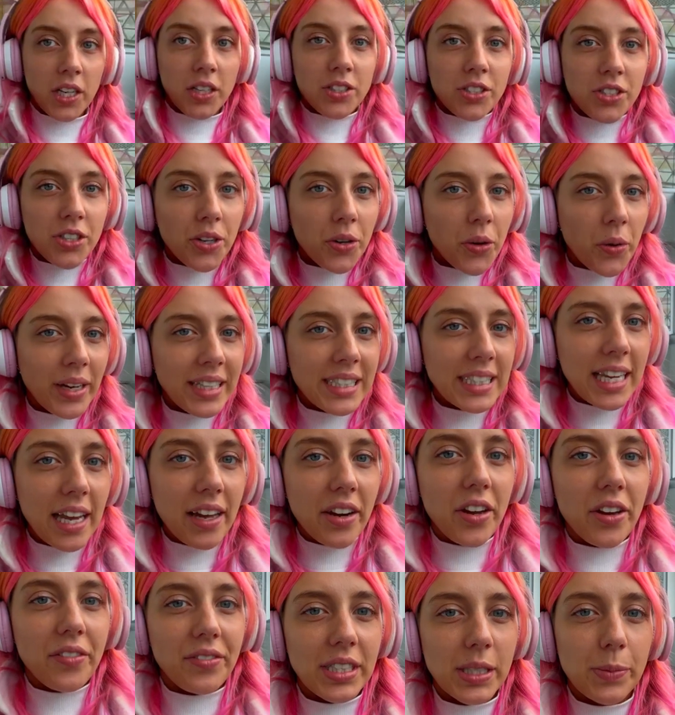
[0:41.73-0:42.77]
Do you queens
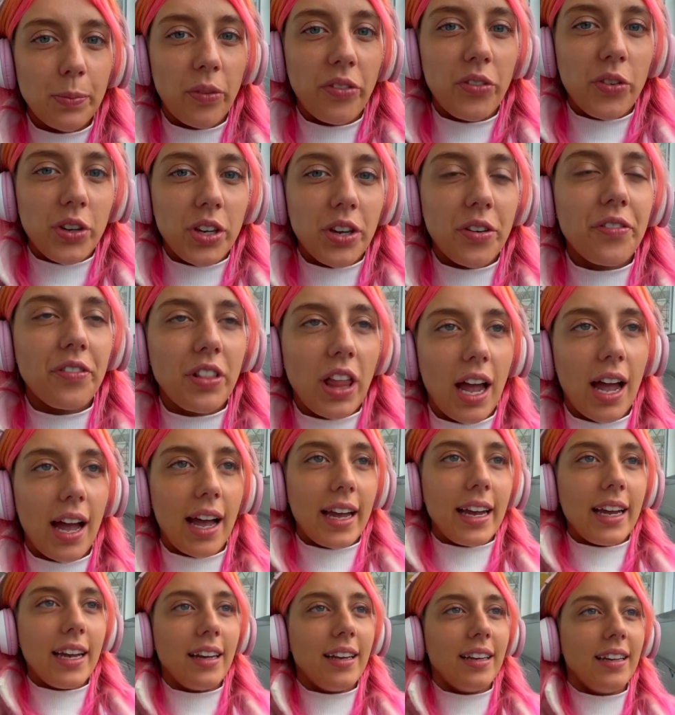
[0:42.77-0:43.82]
get nervous before you
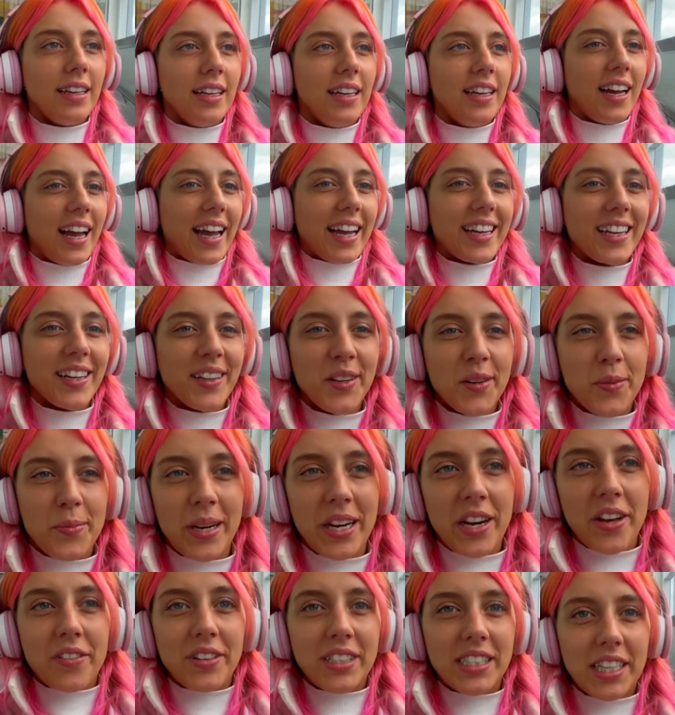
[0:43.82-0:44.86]
fly? I get a little
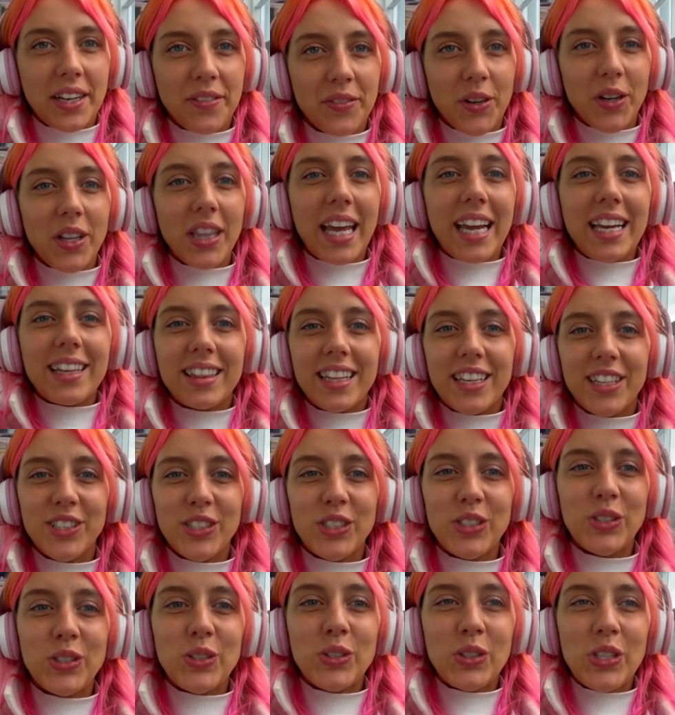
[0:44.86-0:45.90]
bit nervous. I've got like
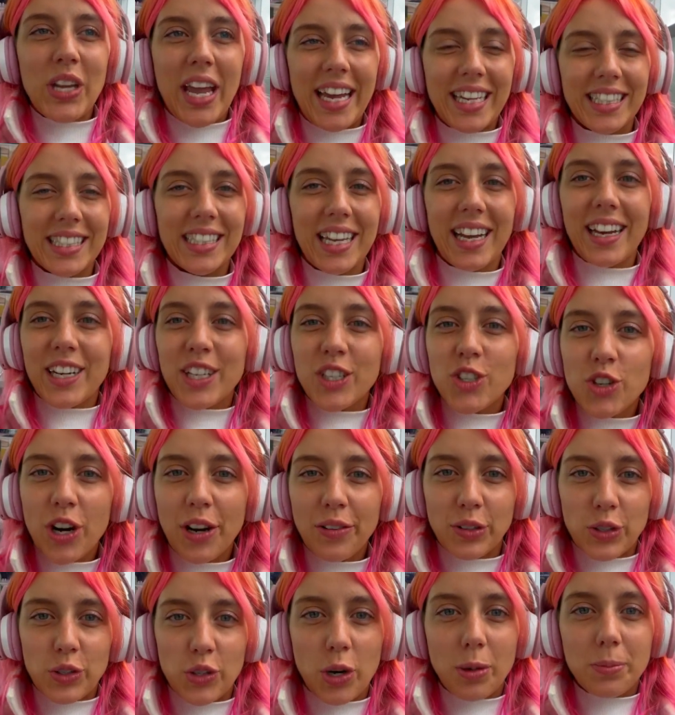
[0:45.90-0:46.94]
these anxiety
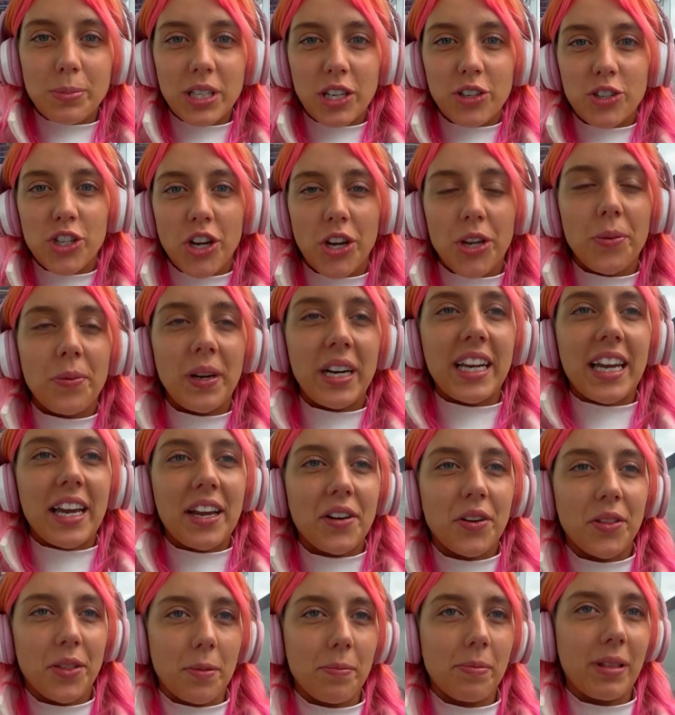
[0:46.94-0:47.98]
travel drops. I'll show you when I
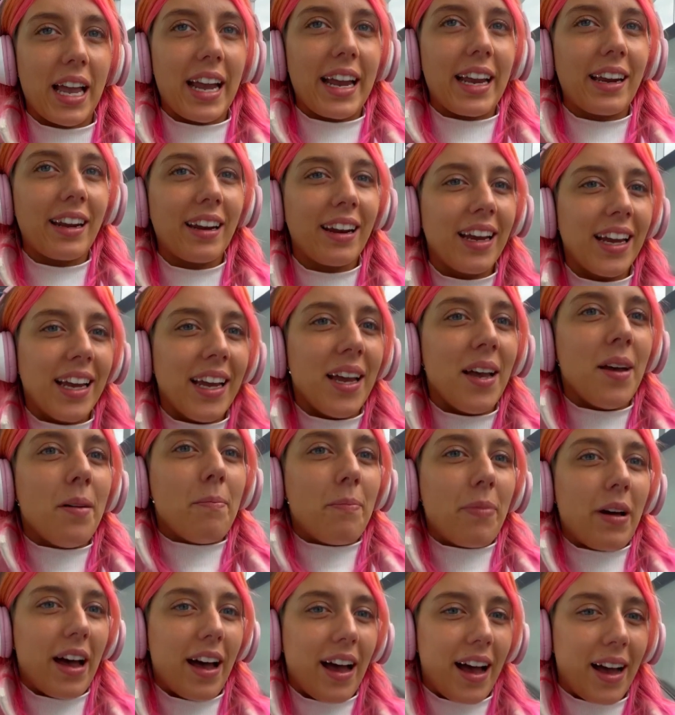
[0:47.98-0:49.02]
get on the plane.
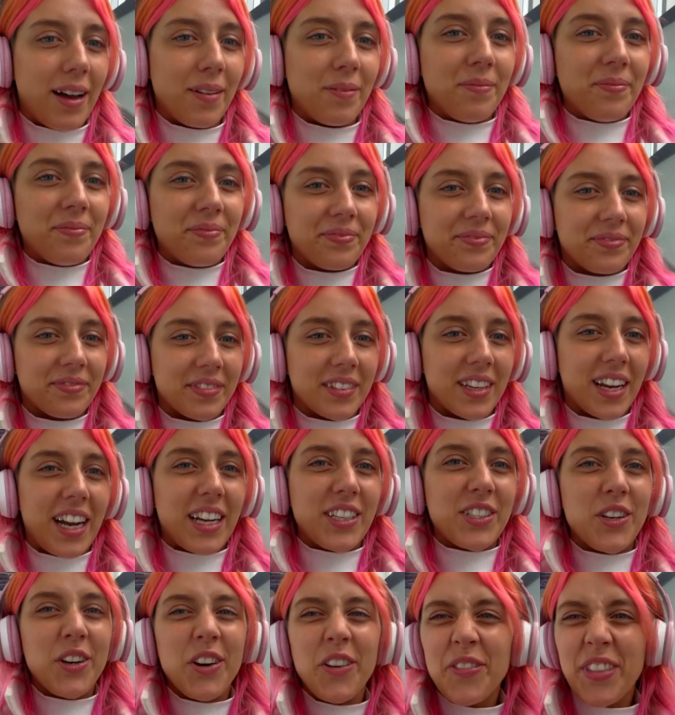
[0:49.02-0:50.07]
But
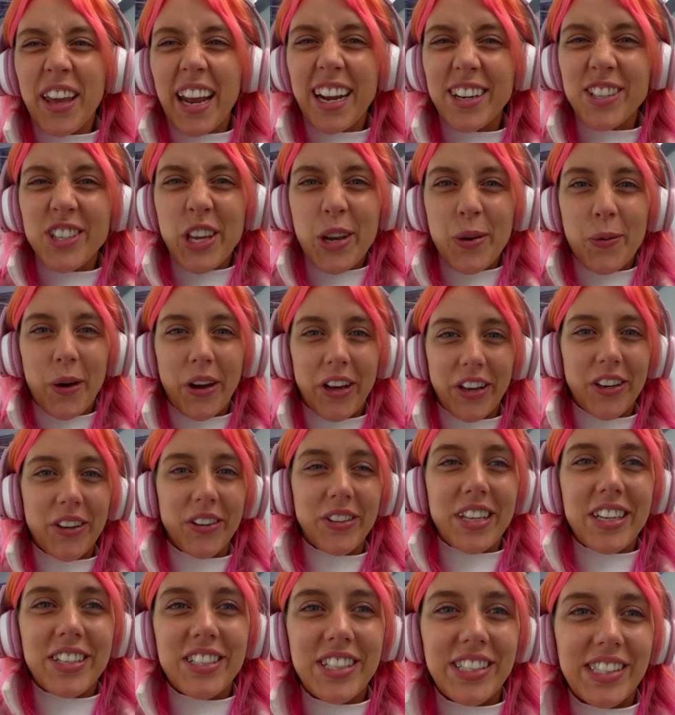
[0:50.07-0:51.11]
I don't know if they actually work
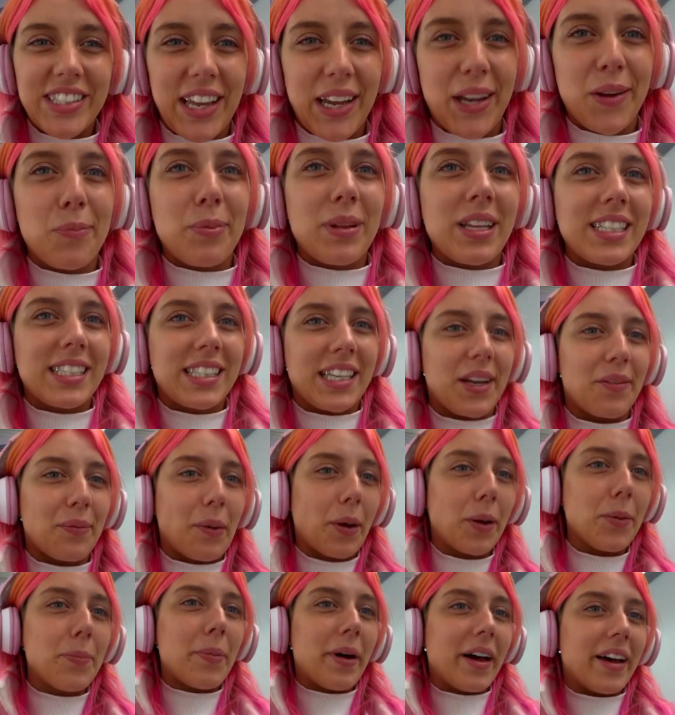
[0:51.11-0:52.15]
or they're just like a
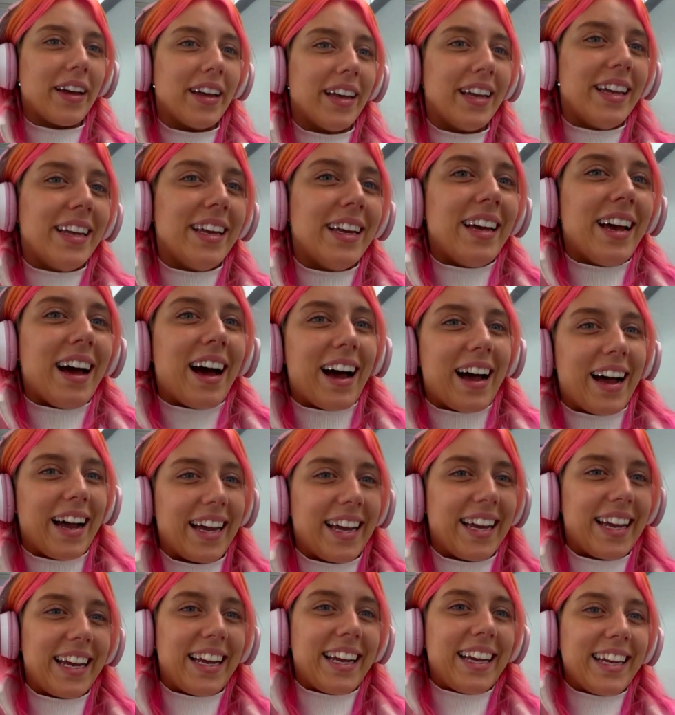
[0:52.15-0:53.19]
placebo, but
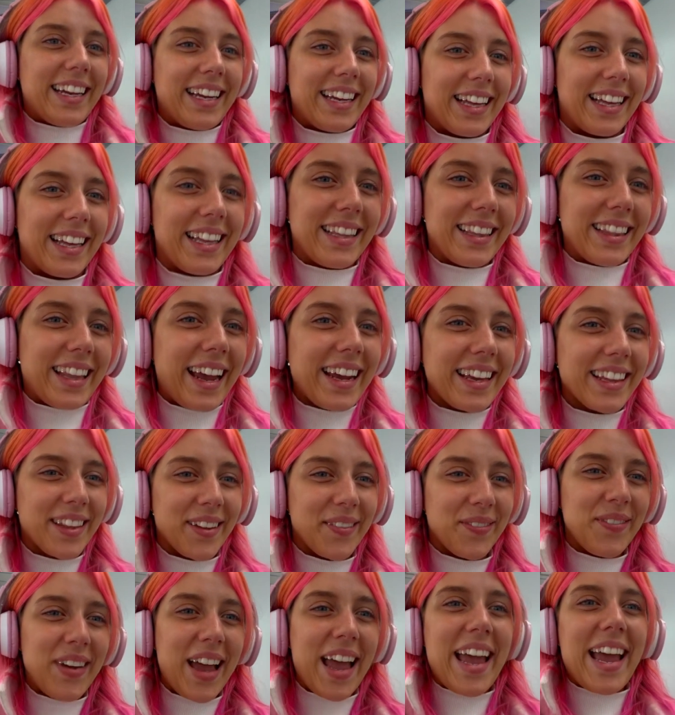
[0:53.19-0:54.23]
I like
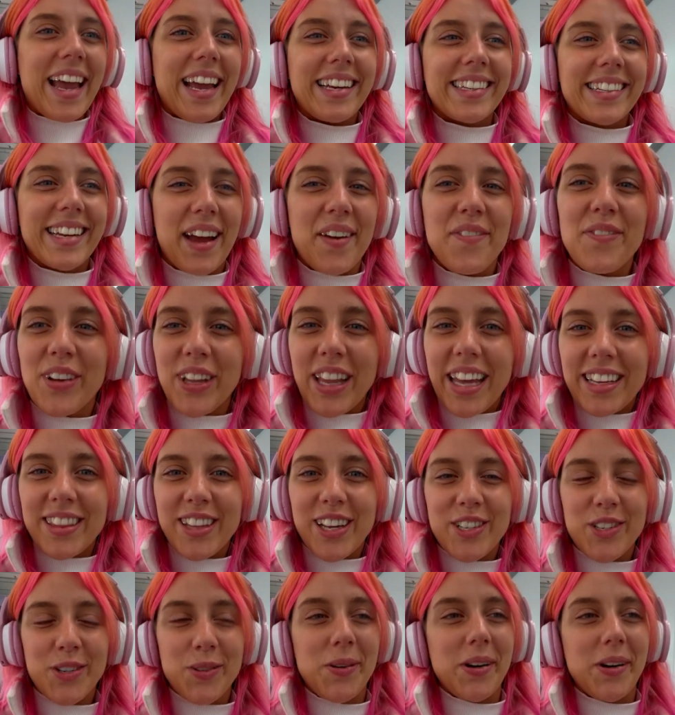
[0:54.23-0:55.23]
them and I feel like they do